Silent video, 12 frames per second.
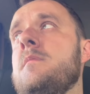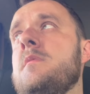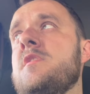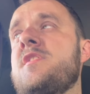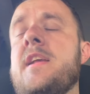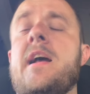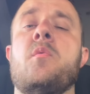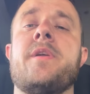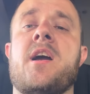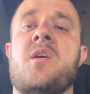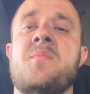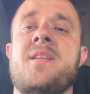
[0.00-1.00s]
see how we get
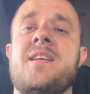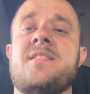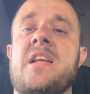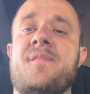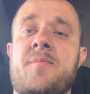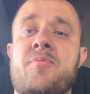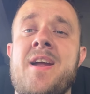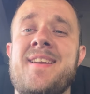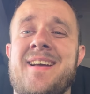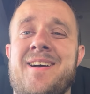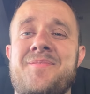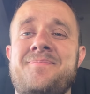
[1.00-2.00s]
on with this. If I break
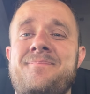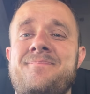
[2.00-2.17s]
down,